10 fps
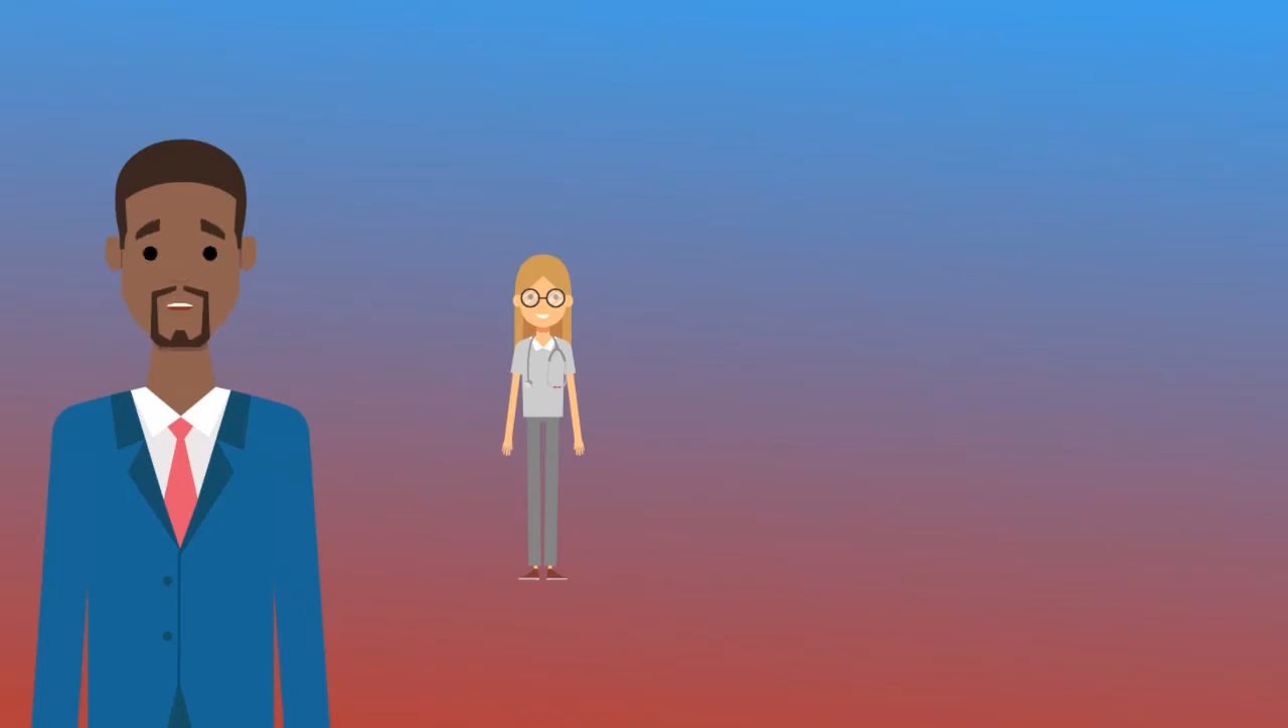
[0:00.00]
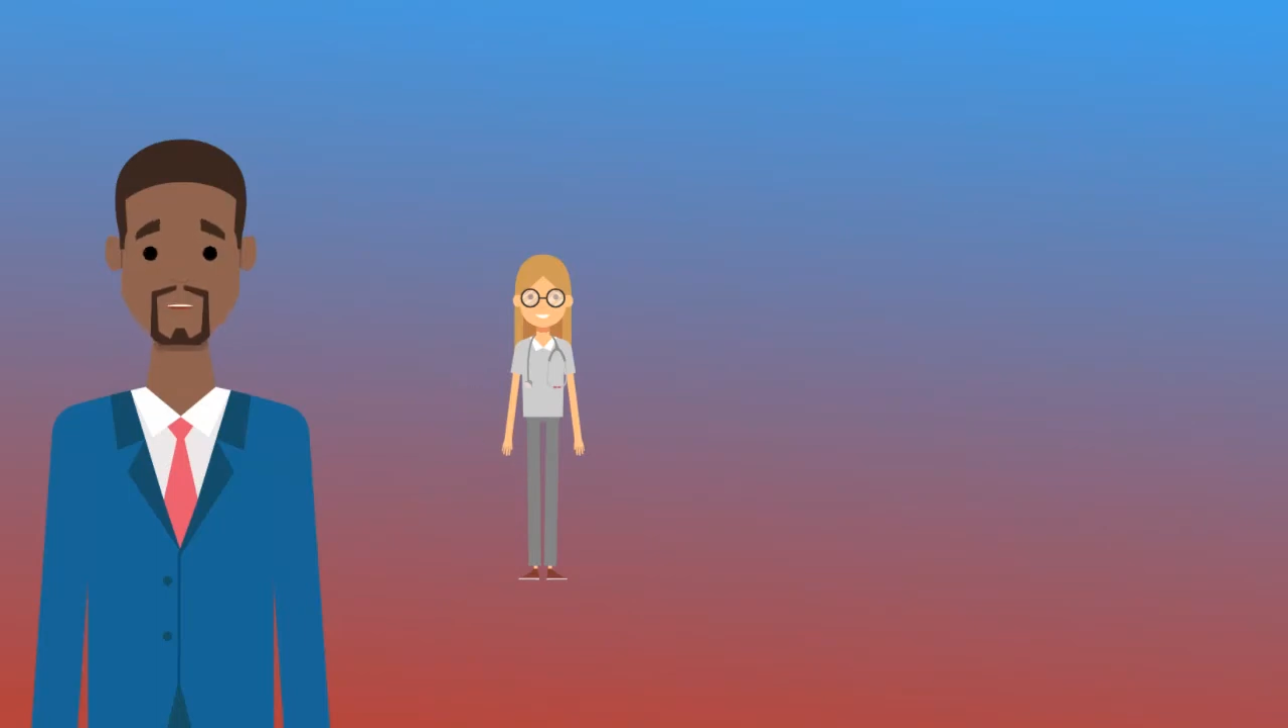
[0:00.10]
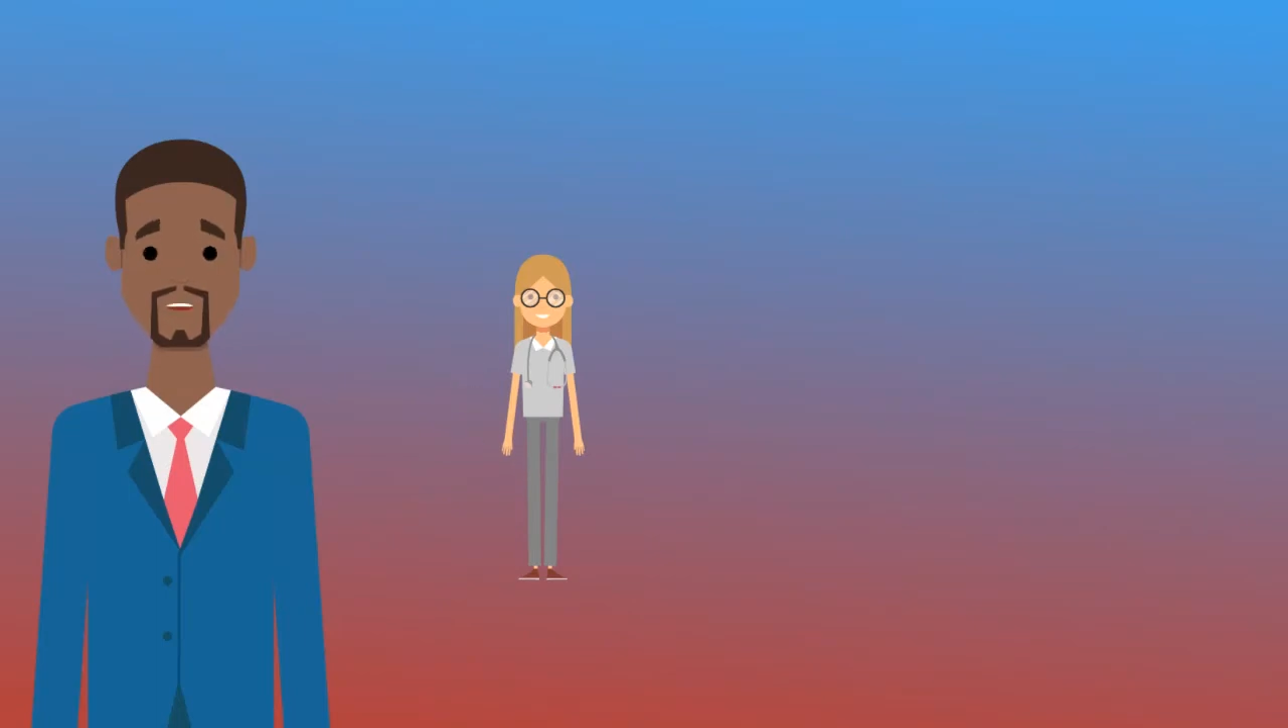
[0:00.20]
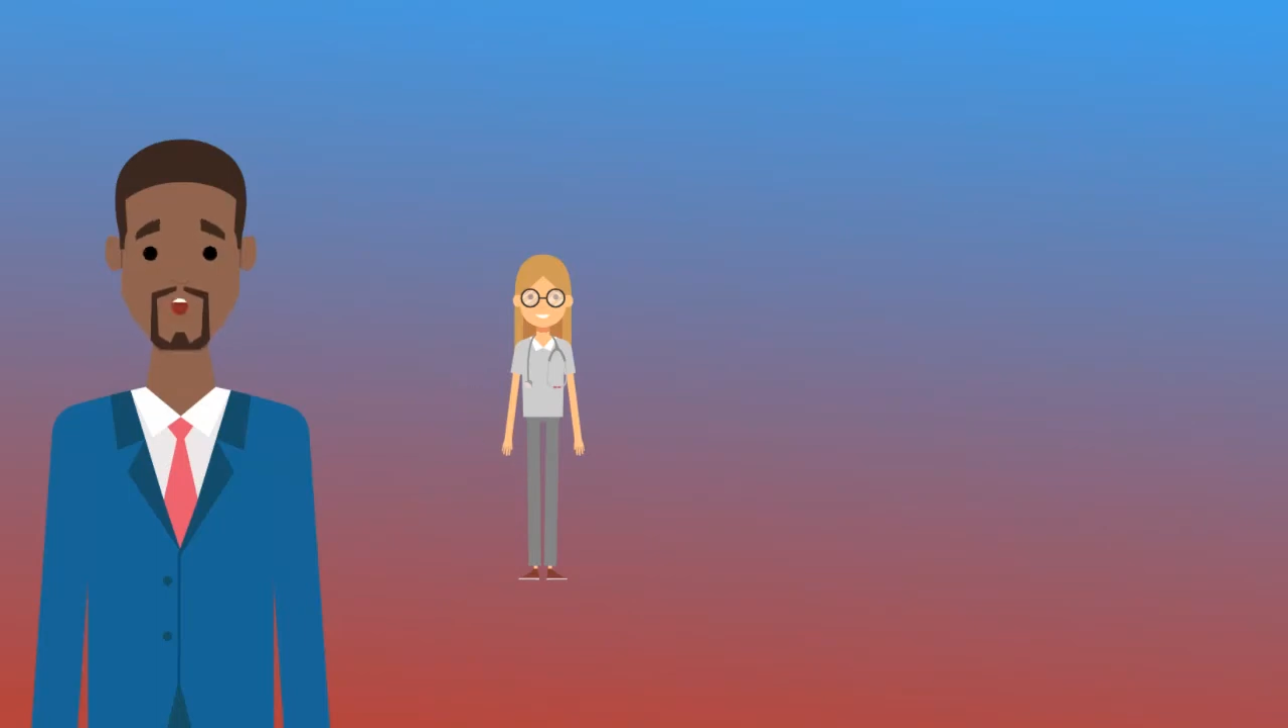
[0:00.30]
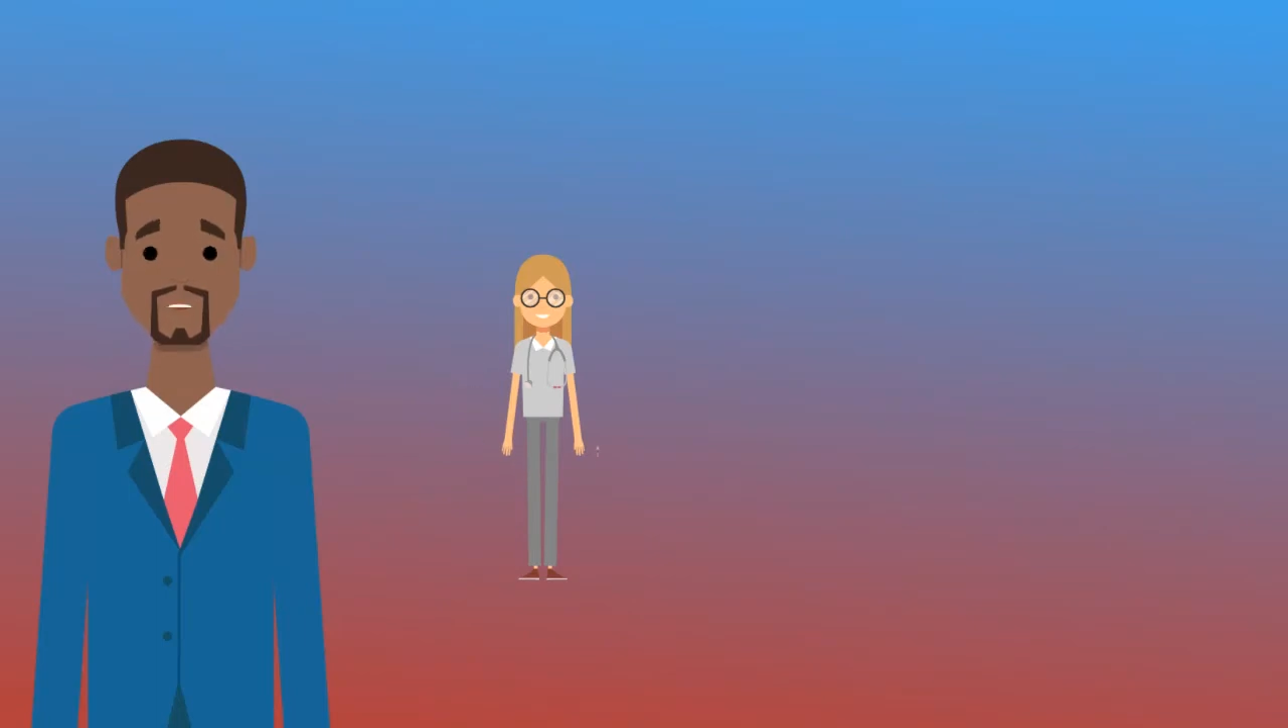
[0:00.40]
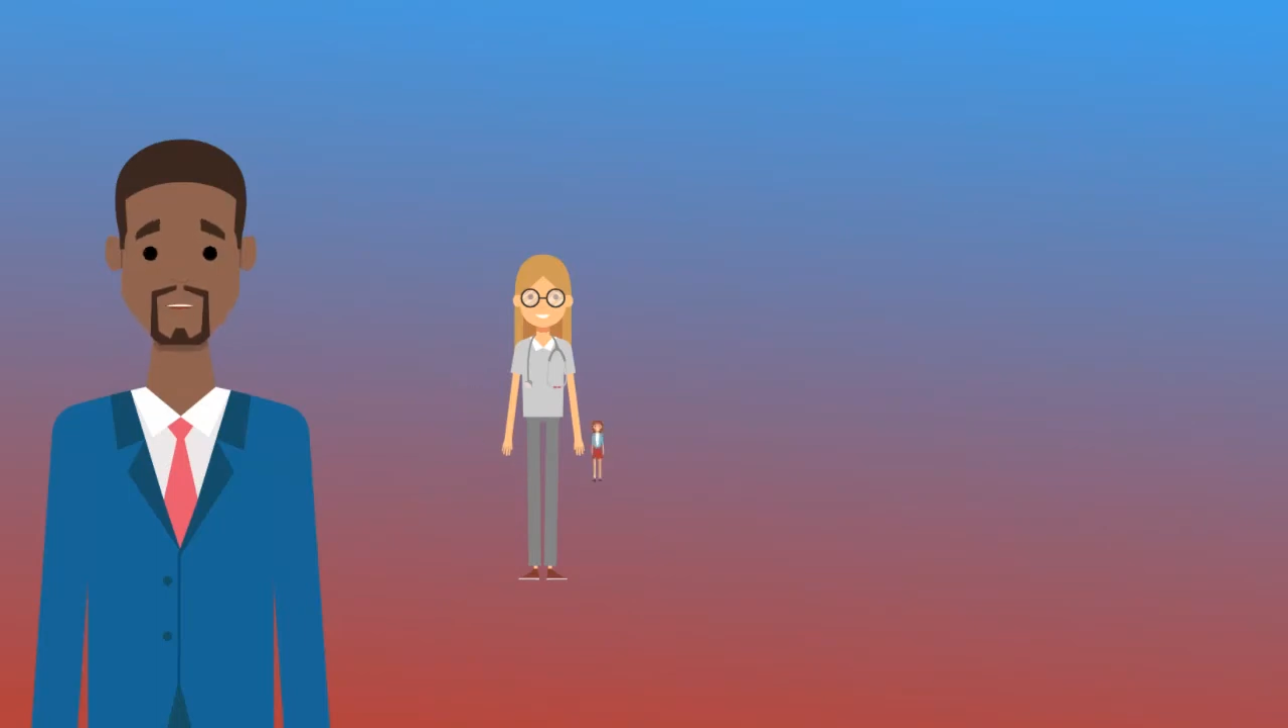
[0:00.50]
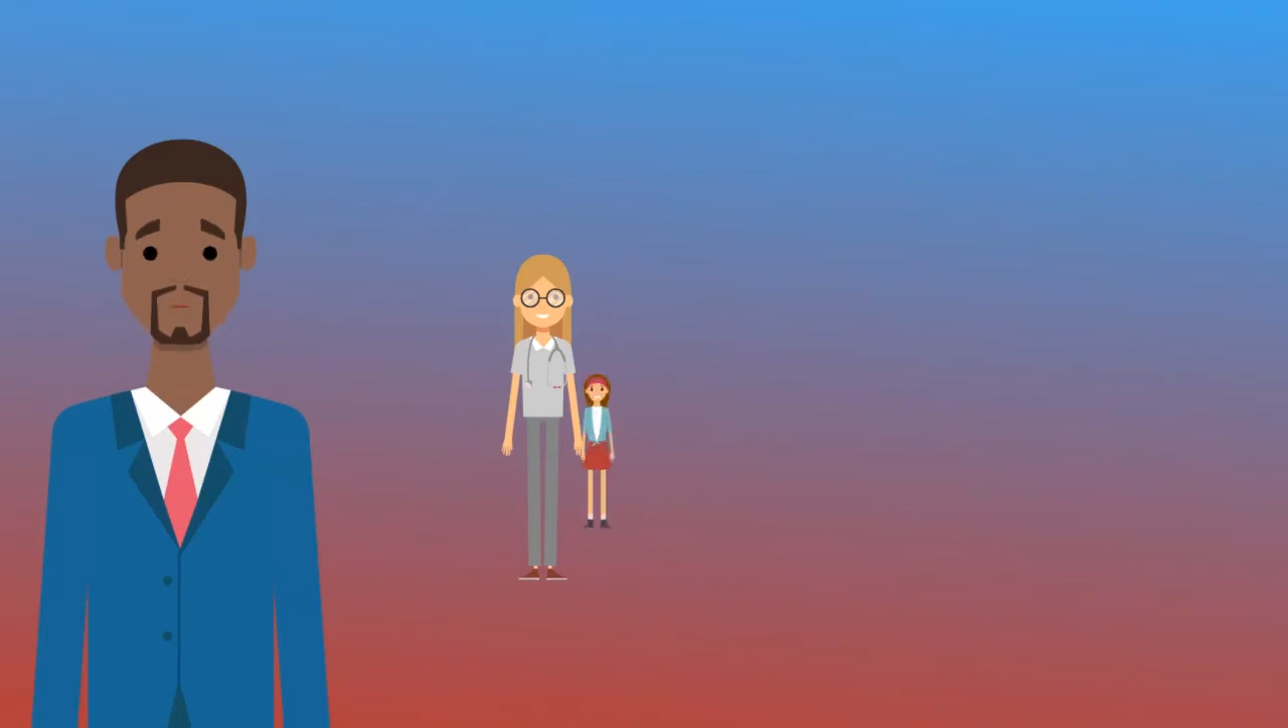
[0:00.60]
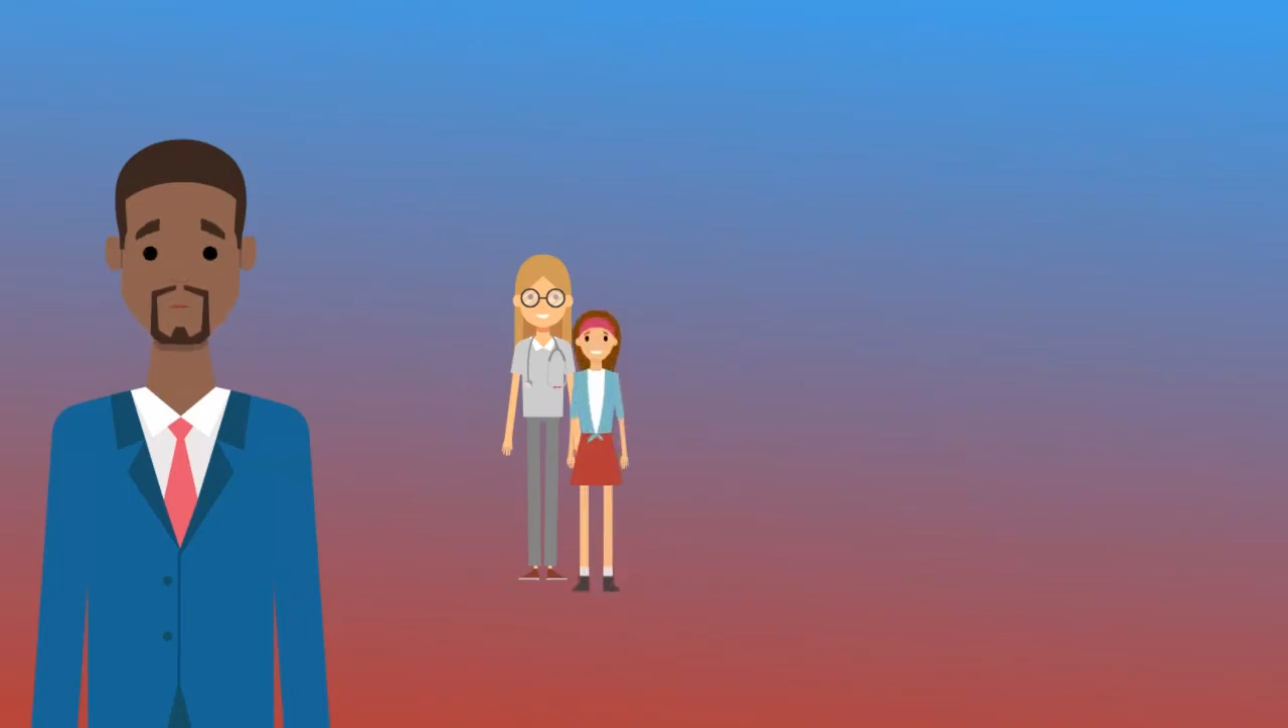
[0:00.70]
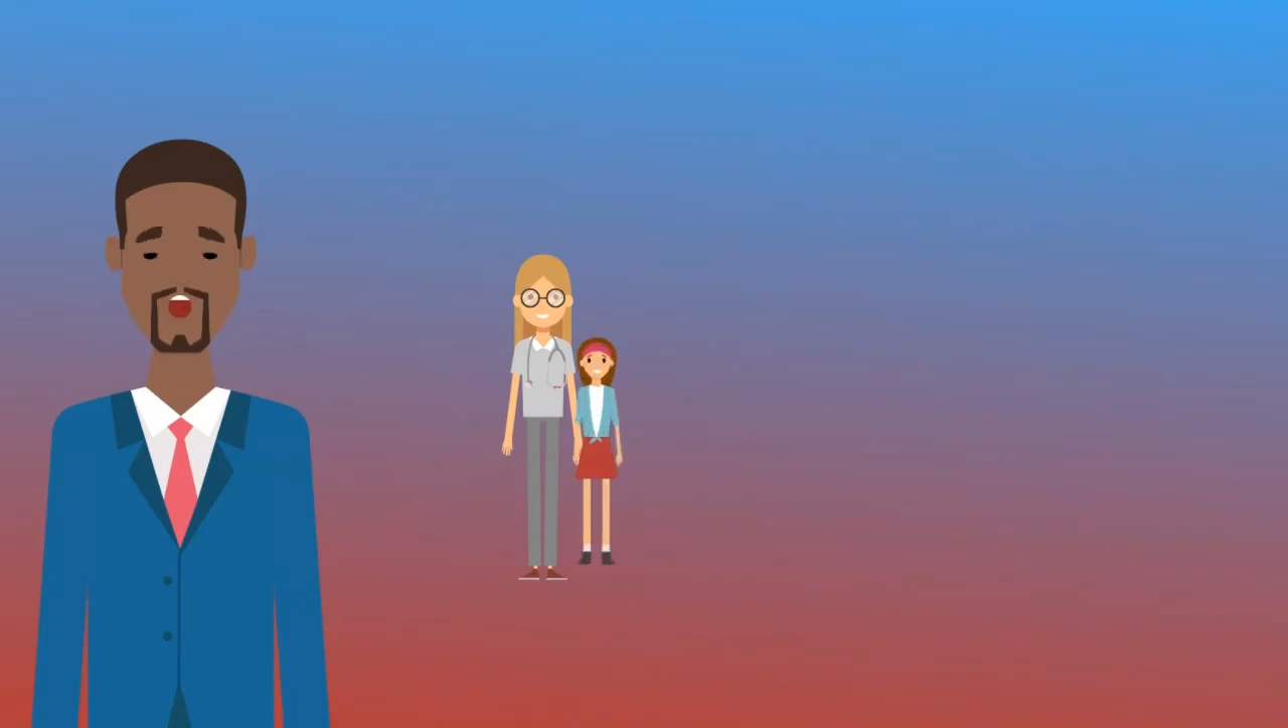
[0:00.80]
spouse